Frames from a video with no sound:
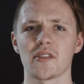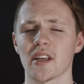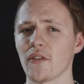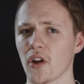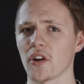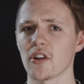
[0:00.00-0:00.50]

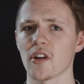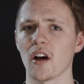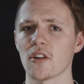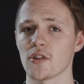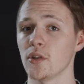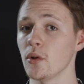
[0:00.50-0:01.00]

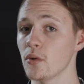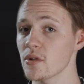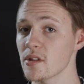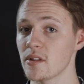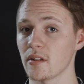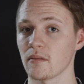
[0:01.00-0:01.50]
$700
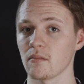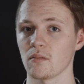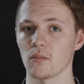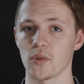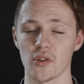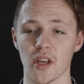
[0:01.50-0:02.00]
used,
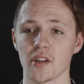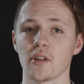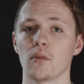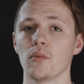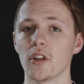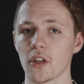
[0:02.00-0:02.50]
which is
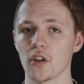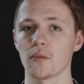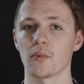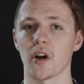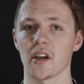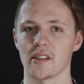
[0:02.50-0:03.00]
actually a really
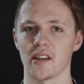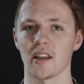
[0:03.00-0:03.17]
good price.